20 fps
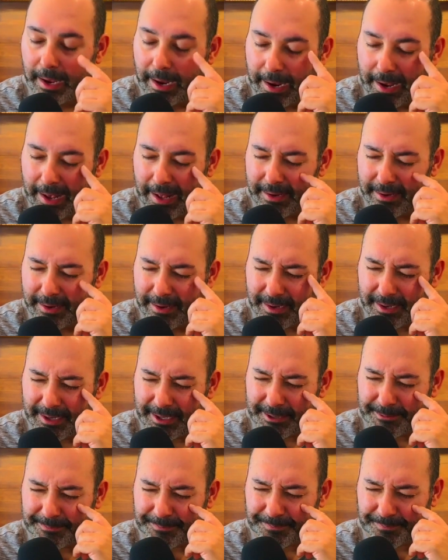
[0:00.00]
And
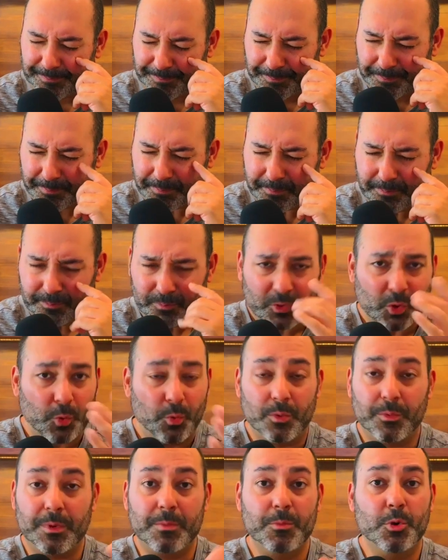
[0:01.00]

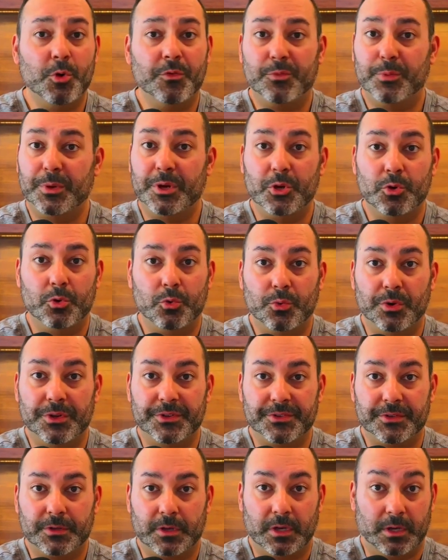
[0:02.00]
when we moved, we knew it
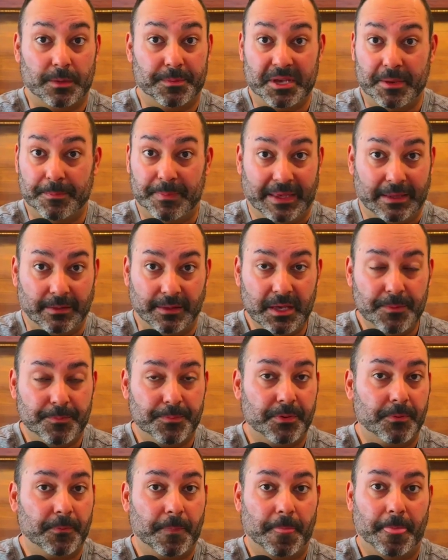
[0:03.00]
was going to be a big
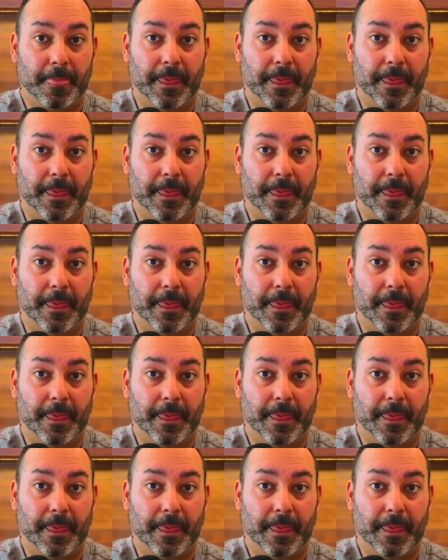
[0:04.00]
leap.